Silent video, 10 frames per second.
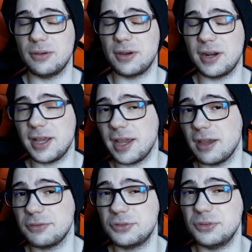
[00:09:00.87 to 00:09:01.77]
gonna
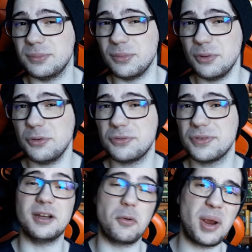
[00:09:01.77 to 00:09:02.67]
have to move
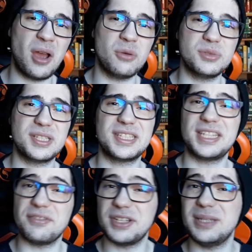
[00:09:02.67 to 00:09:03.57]
around 70